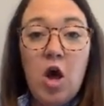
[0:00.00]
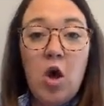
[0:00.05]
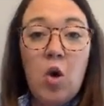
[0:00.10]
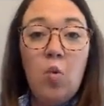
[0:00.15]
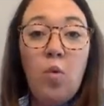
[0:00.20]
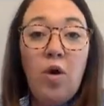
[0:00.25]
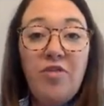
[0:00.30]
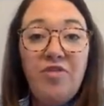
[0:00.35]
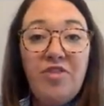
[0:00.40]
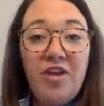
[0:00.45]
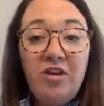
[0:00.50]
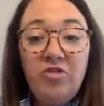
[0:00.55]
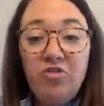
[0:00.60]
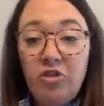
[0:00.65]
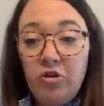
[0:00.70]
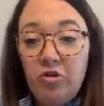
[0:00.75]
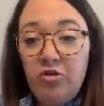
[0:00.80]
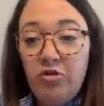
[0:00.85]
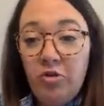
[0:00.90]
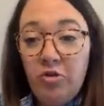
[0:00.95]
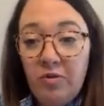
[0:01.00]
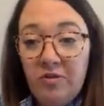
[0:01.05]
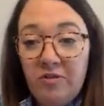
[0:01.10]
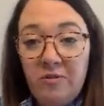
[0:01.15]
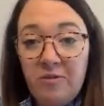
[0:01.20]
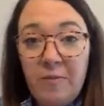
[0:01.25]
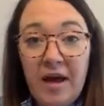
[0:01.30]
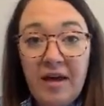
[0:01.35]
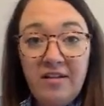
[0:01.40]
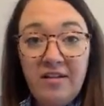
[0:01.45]
what they do to
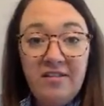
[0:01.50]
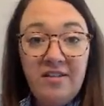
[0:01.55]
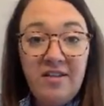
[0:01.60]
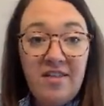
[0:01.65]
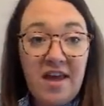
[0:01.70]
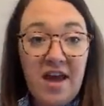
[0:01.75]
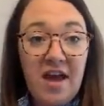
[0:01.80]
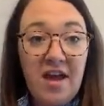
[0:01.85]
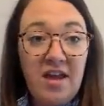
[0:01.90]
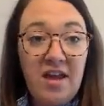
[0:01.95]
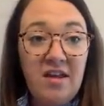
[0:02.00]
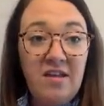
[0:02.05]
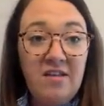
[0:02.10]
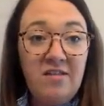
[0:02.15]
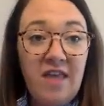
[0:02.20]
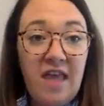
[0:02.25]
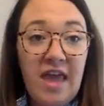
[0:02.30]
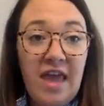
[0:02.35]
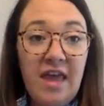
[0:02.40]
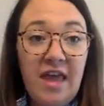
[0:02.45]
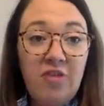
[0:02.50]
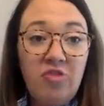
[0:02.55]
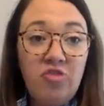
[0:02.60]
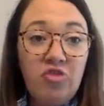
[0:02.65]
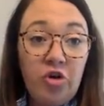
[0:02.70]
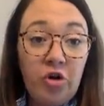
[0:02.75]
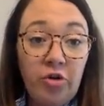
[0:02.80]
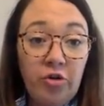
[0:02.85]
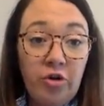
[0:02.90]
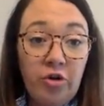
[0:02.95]
respond to that is a
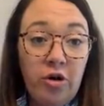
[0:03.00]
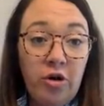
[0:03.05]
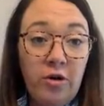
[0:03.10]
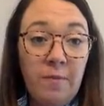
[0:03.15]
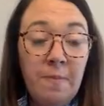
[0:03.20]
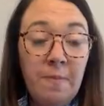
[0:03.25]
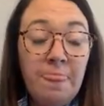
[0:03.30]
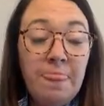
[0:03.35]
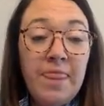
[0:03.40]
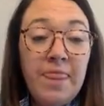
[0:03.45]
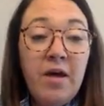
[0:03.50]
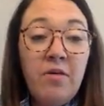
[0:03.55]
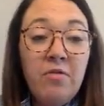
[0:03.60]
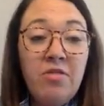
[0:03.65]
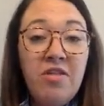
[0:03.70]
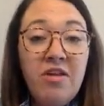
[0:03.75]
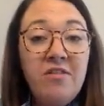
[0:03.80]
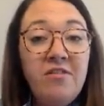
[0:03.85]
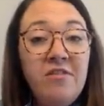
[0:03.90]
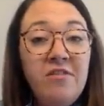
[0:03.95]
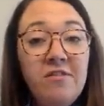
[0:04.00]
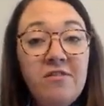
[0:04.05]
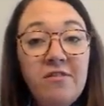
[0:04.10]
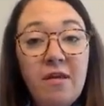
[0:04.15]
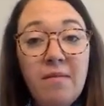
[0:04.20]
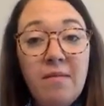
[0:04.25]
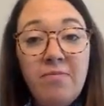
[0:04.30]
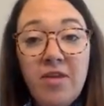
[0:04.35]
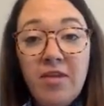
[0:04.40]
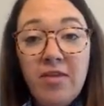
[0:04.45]
journal. Now, this is
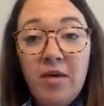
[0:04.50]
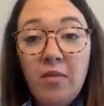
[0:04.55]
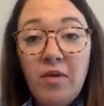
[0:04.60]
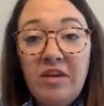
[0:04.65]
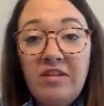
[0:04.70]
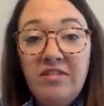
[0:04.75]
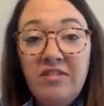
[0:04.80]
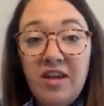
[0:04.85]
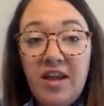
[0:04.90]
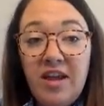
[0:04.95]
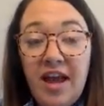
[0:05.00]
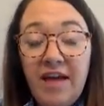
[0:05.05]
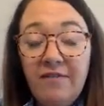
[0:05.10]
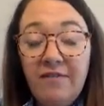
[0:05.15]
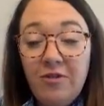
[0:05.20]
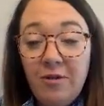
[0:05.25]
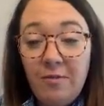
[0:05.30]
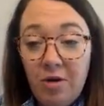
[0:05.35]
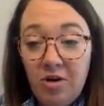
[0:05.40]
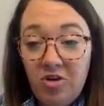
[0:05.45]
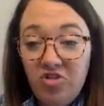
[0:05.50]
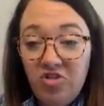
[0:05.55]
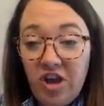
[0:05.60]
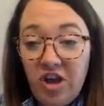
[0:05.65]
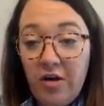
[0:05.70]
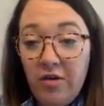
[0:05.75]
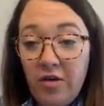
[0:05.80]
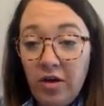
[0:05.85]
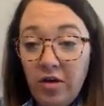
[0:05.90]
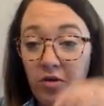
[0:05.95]
something that we did have to push
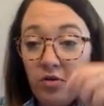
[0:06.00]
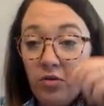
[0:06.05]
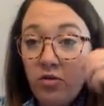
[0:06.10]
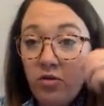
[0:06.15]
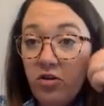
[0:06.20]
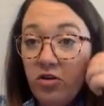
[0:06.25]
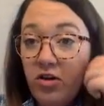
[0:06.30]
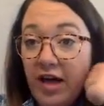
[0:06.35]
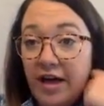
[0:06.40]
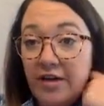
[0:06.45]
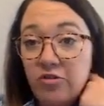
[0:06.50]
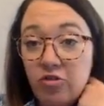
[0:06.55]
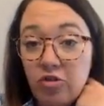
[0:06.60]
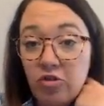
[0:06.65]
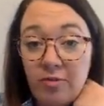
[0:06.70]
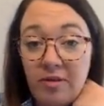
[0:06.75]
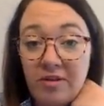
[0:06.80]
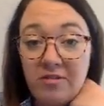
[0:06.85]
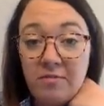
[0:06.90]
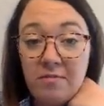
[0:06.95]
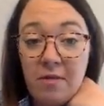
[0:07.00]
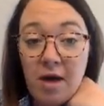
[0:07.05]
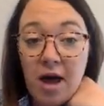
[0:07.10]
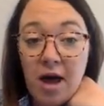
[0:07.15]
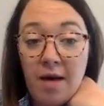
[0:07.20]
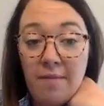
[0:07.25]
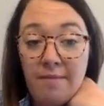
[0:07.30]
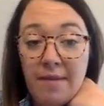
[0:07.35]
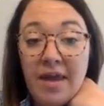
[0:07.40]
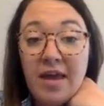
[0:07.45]
out in Google Classroom as
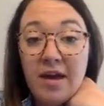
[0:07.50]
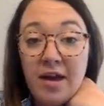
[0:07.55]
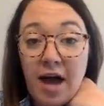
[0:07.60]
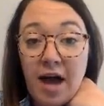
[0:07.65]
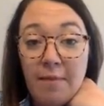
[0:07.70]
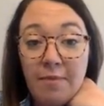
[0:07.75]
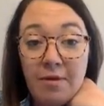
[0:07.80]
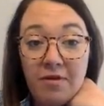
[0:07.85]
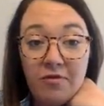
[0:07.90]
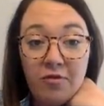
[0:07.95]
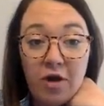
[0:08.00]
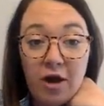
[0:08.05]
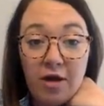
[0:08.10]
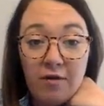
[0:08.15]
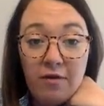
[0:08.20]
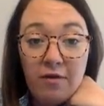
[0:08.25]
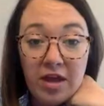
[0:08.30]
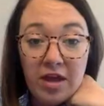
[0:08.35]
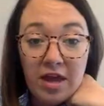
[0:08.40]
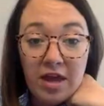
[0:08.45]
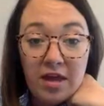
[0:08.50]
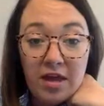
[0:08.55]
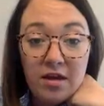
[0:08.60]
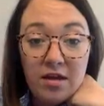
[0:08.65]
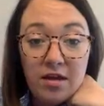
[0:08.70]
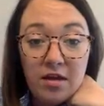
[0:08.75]
make a copy for every kid